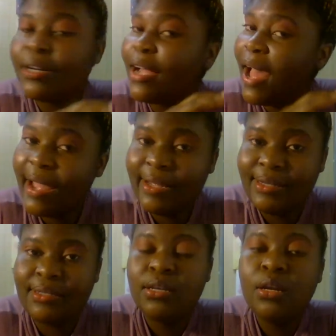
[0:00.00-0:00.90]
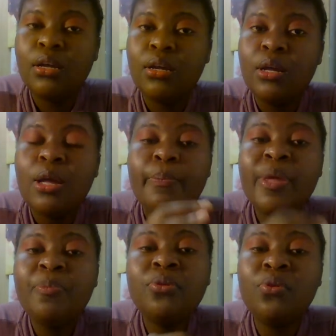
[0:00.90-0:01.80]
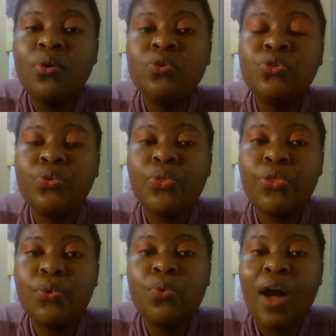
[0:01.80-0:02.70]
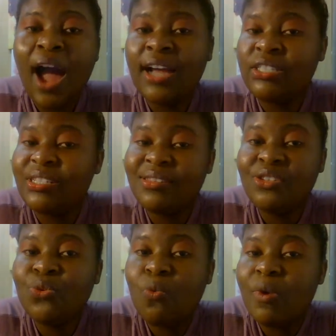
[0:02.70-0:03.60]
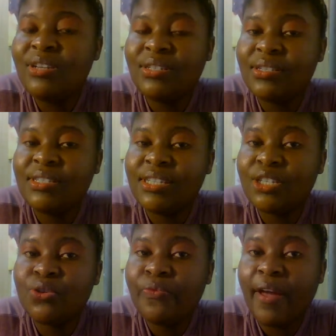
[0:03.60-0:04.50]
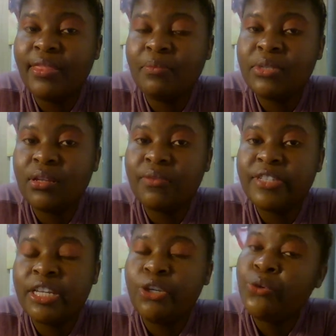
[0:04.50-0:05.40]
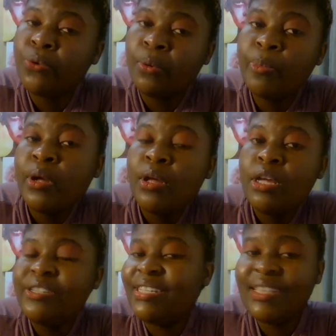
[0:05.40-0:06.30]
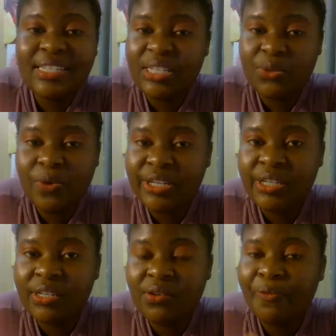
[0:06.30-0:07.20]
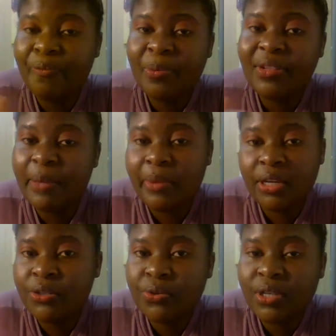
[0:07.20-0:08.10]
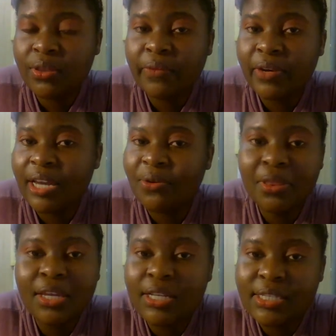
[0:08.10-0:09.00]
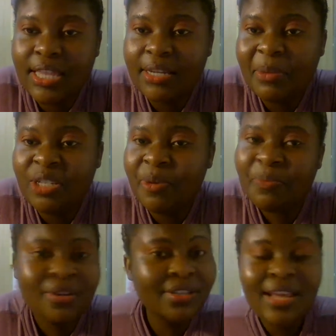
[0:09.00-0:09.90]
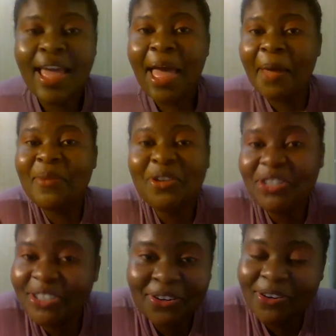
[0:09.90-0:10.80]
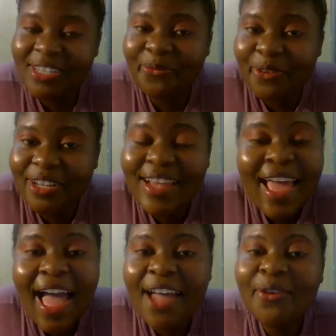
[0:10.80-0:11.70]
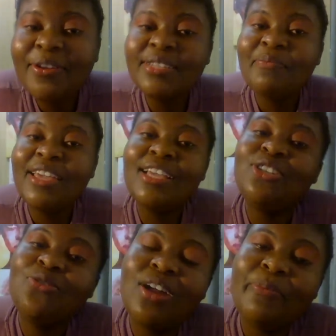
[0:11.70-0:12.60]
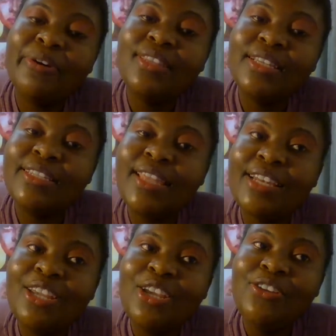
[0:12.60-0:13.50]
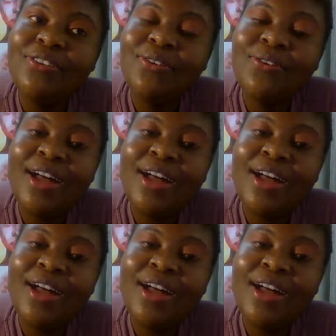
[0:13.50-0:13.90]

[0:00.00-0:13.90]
guys, people go through harsh situations just to find themselves in Europe. See the situation of people coming into South Africa. I don't think it's that much bad because I mean, you just cross a fence. I always make a joke about this that you know.